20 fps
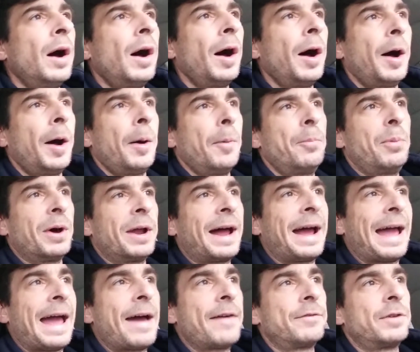Uh, but
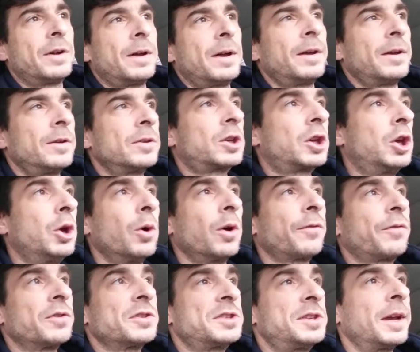I have a cure
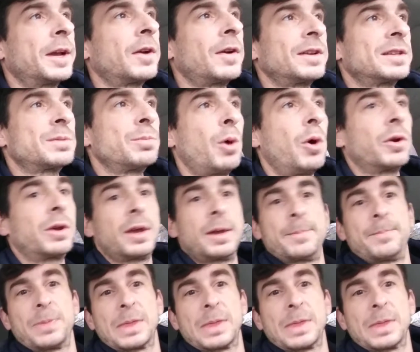for cigarette smoking.